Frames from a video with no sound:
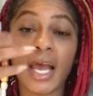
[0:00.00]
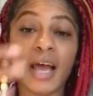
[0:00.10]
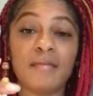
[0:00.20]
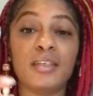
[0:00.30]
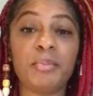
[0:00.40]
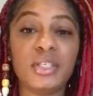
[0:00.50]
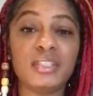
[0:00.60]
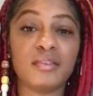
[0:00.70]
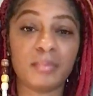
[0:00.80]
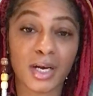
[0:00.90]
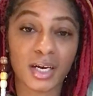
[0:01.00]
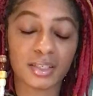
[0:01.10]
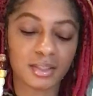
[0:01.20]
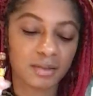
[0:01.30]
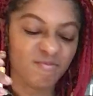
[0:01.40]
having peace of mind